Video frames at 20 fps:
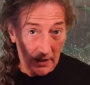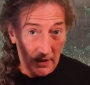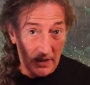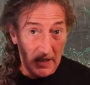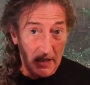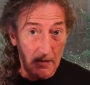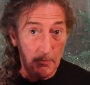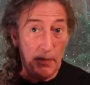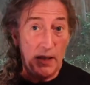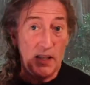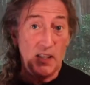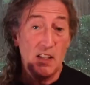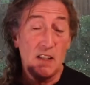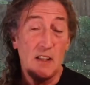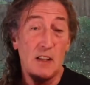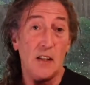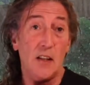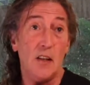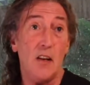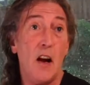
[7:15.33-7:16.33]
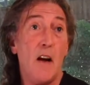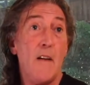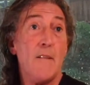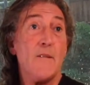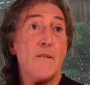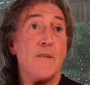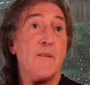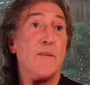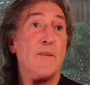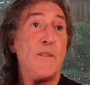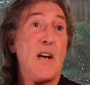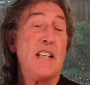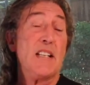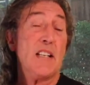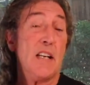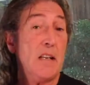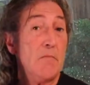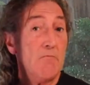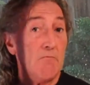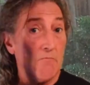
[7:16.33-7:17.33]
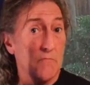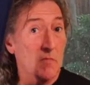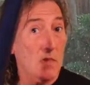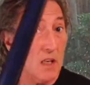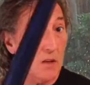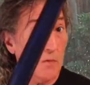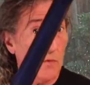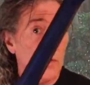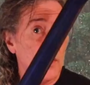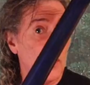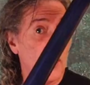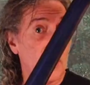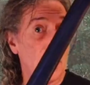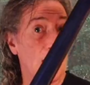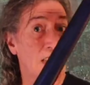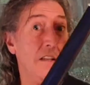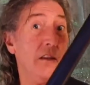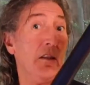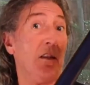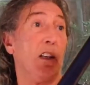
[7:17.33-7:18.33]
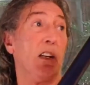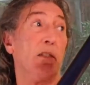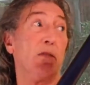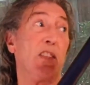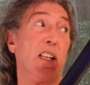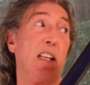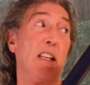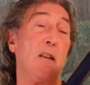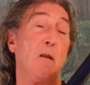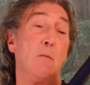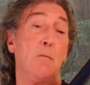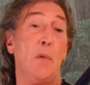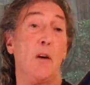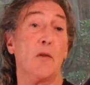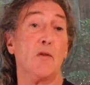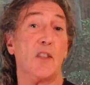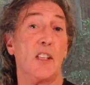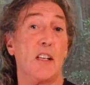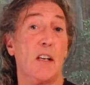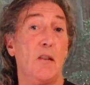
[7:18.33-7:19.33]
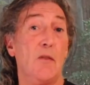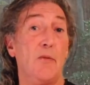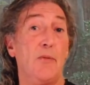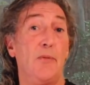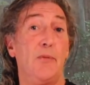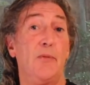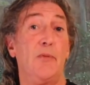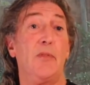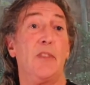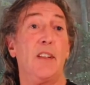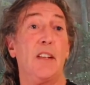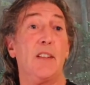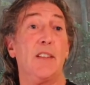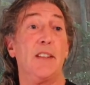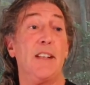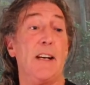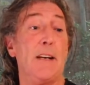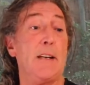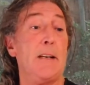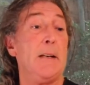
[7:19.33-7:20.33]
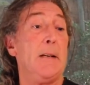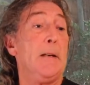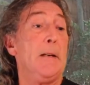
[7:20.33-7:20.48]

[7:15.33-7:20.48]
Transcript: the Mexican Bender that you will have seen the unboxing of the other day.